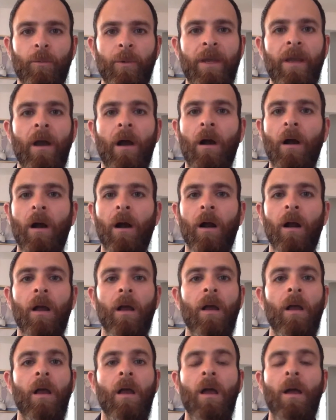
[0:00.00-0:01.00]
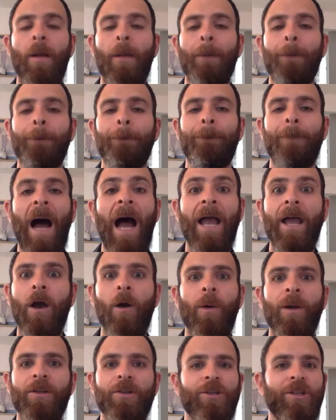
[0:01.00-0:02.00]
We are
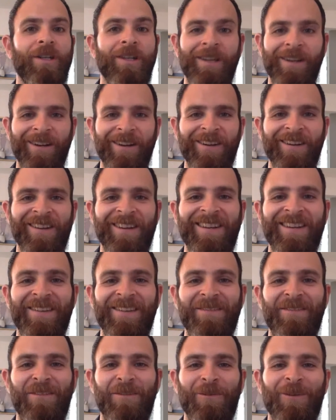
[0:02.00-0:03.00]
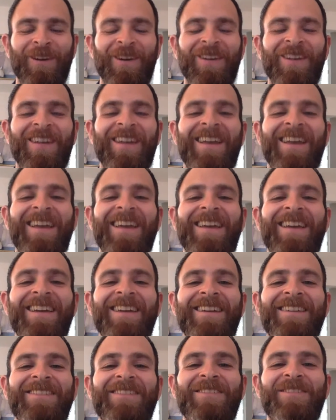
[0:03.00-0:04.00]
bioengineered, if you will,
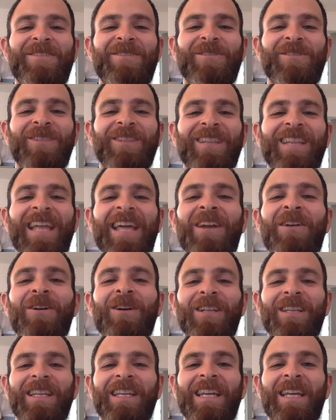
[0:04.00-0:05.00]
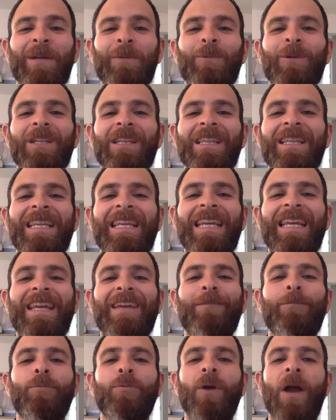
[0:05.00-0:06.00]
to literally
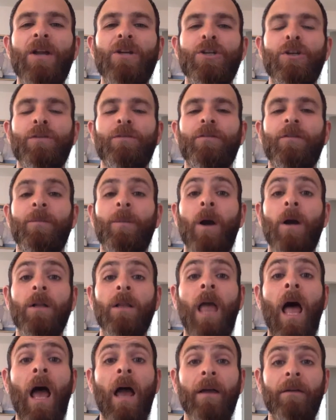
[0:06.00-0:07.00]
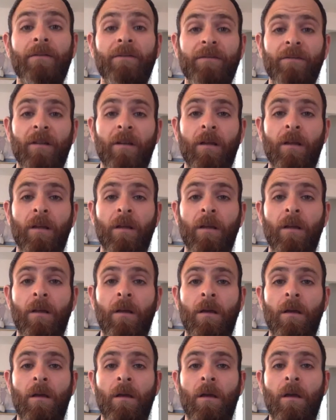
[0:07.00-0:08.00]
relieve pressure from our lives.
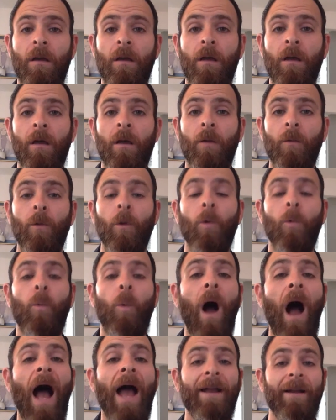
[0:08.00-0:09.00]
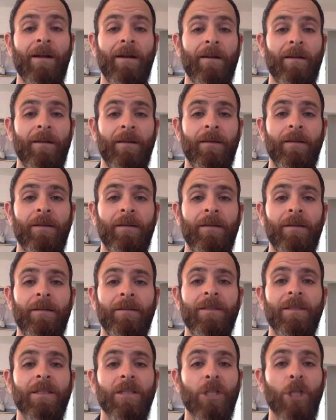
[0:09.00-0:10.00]
We're wired
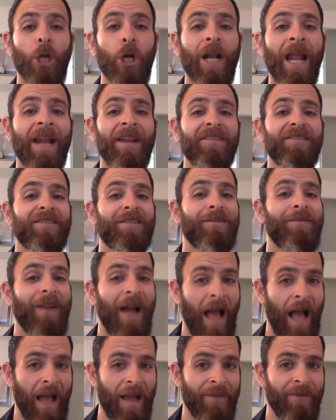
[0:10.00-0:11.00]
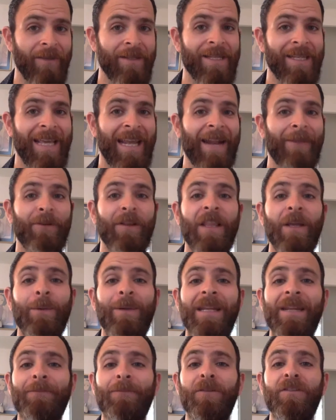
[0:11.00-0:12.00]
to learn how to survive, to get everything
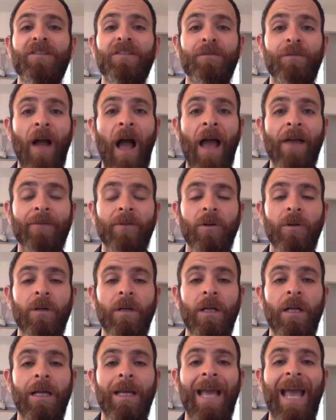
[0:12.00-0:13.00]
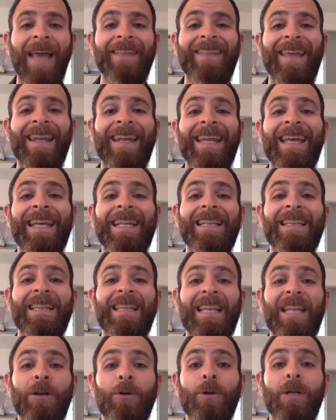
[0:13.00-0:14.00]
we need for survival, and then
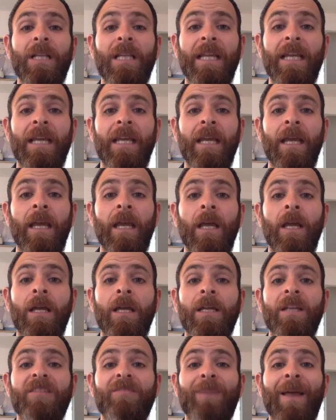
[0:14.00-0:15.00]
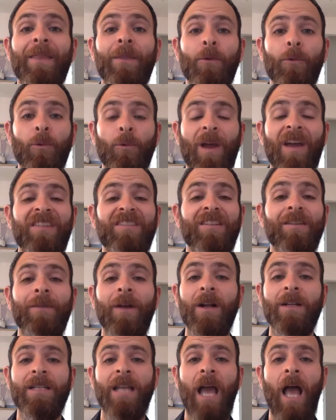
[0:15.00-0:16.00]
literally spend the rest of
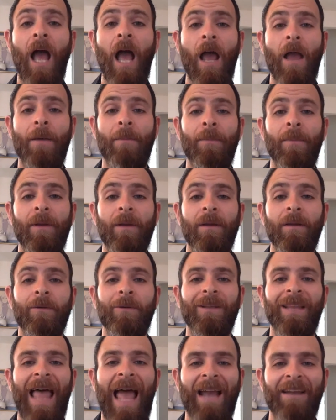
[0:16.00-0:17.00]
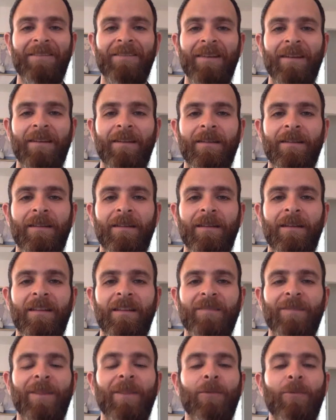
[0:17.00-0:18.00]
our time relaxing
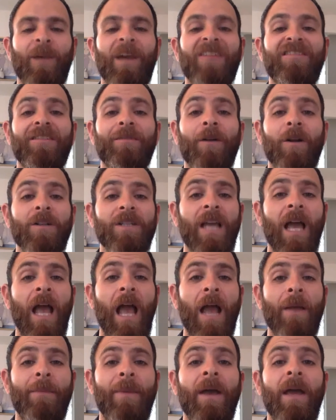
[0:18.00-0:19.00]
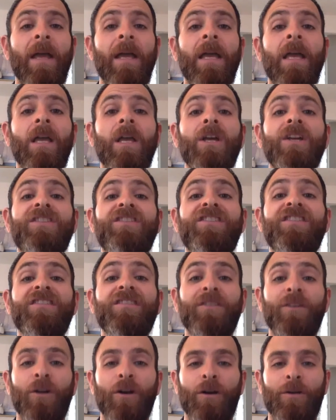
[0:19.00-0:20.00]
spend the rest of our time
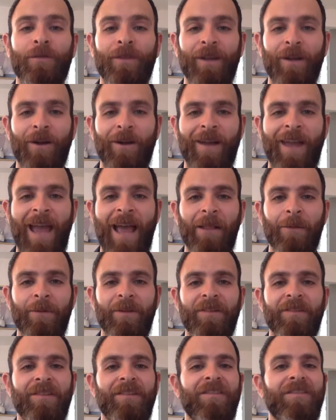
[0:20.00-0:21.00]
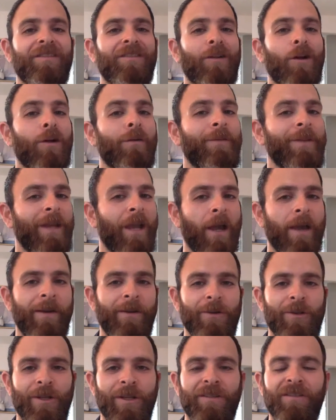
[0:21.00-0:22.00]
conserving our calories, conserving our
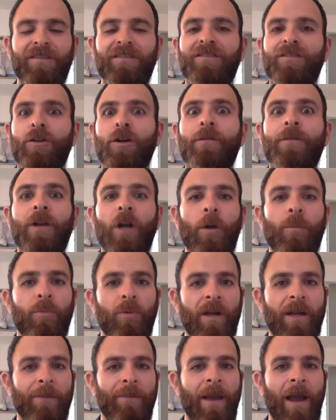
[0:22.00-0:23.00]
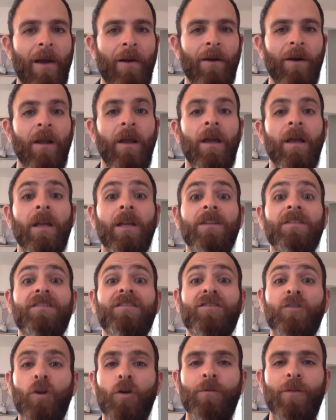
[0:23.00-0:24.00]
energy, conserving our brain power,
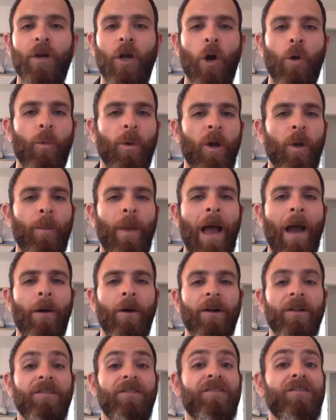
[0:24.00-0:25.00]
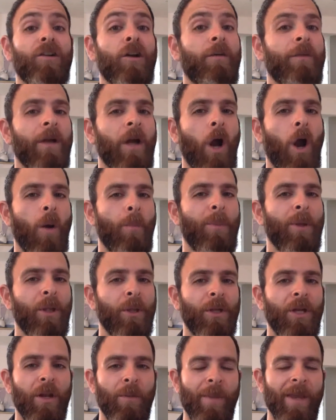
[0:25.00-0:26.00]
conserving our willpower, conserving our
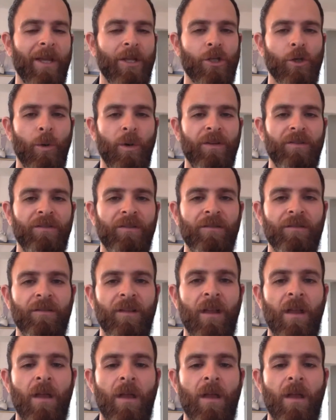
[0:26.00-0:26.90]
ability to make choices.